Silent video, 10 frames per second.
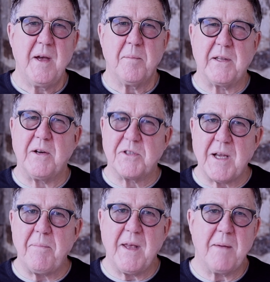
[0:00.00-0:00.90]
But there's
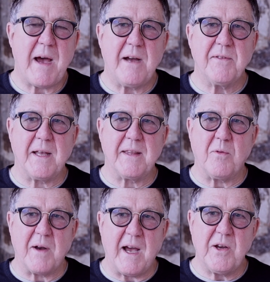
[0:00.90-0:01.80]
something about that, that
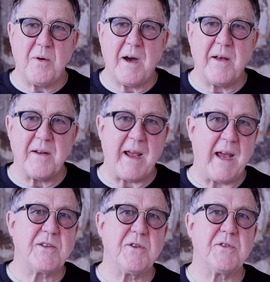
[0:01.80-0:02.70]
when I go out and I
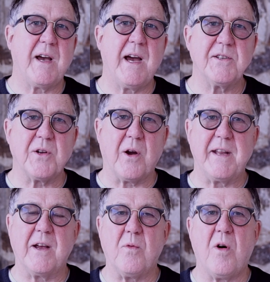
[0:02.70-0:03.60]
exercise or I
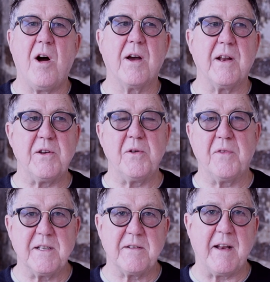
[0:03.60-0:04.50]
take a walk and I do
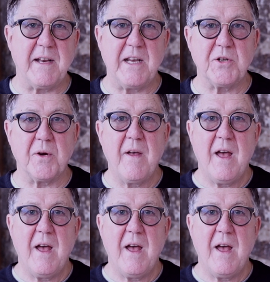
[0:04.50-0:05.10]
things of that nature,